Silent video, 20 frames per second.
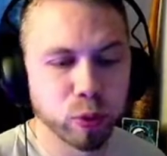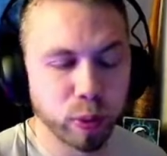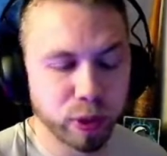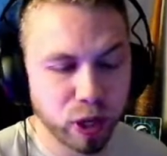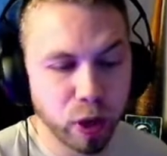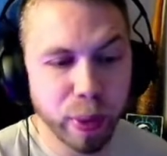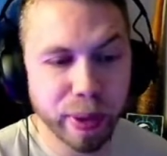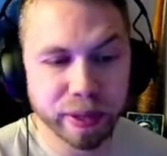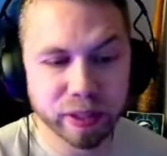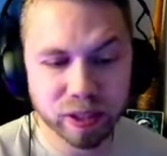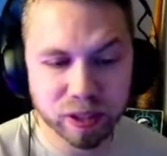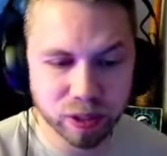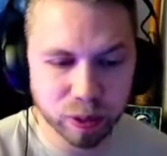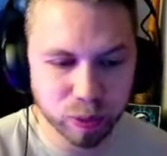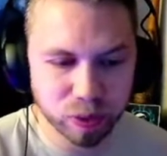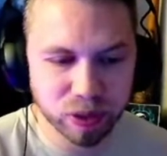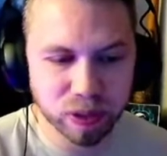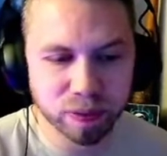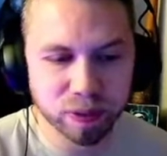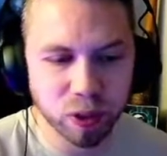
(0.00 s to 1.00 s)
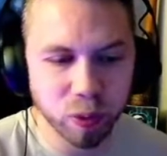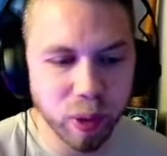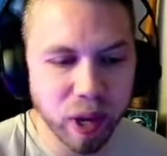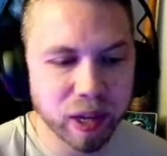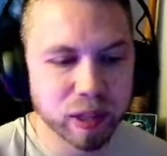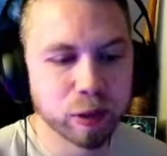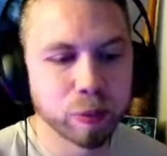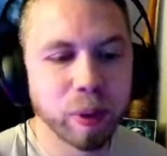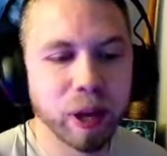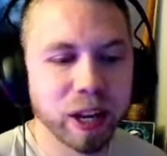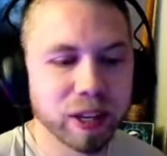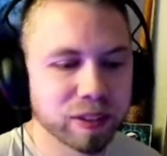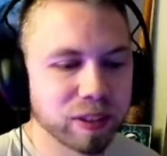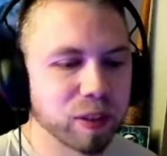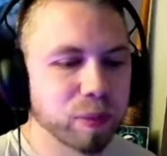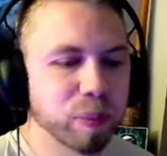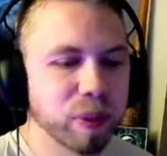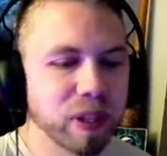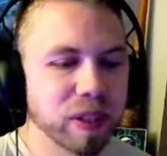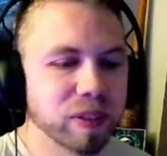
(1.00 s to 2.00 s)
will go exclusive to Xbox
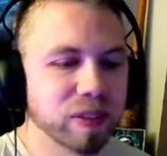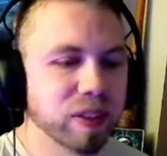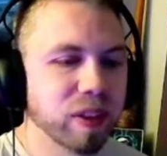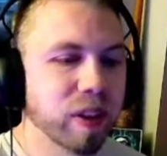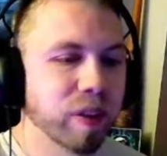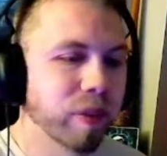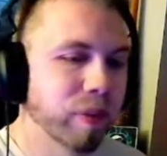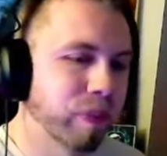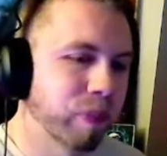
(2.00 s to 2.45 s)
and PC.